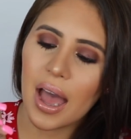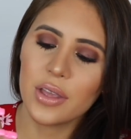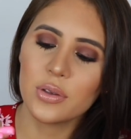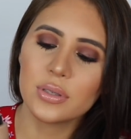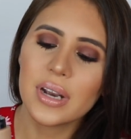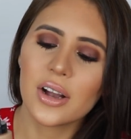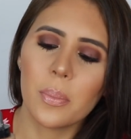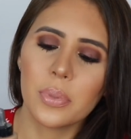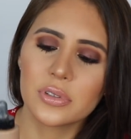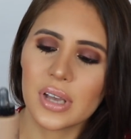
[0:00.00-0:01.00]
I used it a
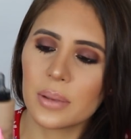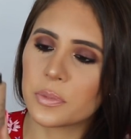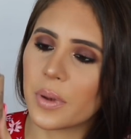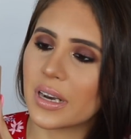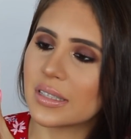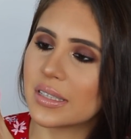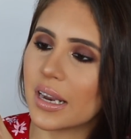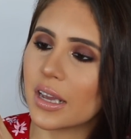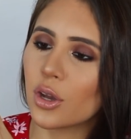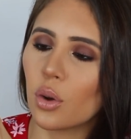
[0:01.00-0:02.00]
couple times, but it
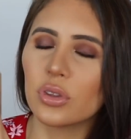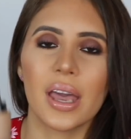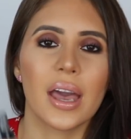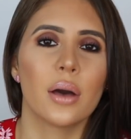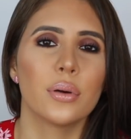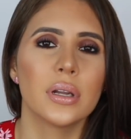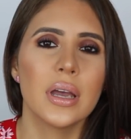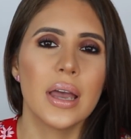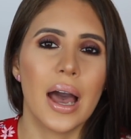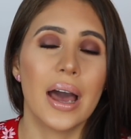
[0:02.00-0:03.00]
didn't go down,
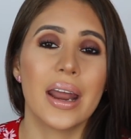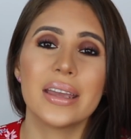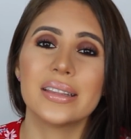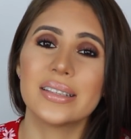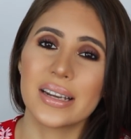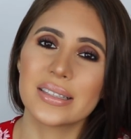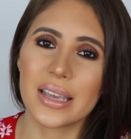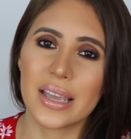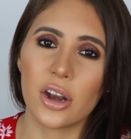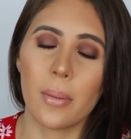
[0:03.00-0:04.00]
and I didn't
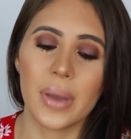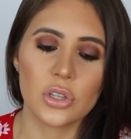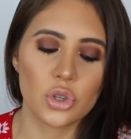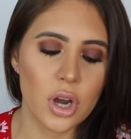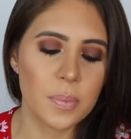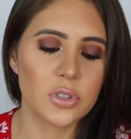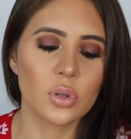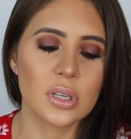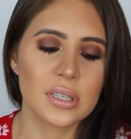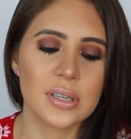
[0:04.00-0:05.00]
take it on my trip.
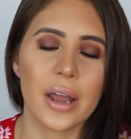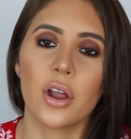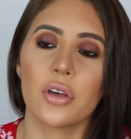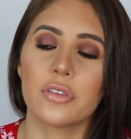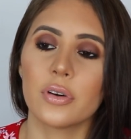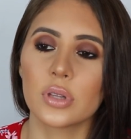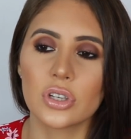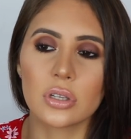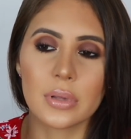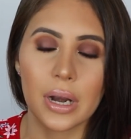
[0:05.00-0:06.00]
So this is another
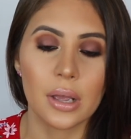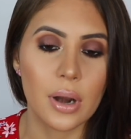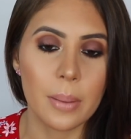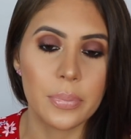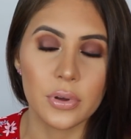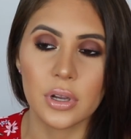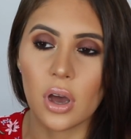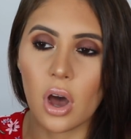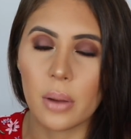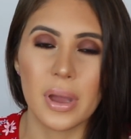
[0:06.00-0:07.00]
foundation that I'm gonna
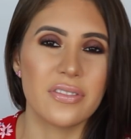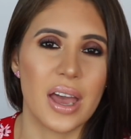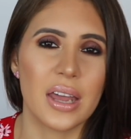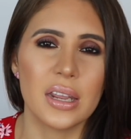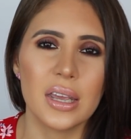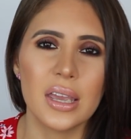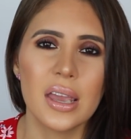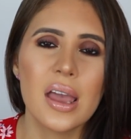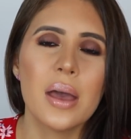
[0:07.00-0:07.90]
put on my vanity.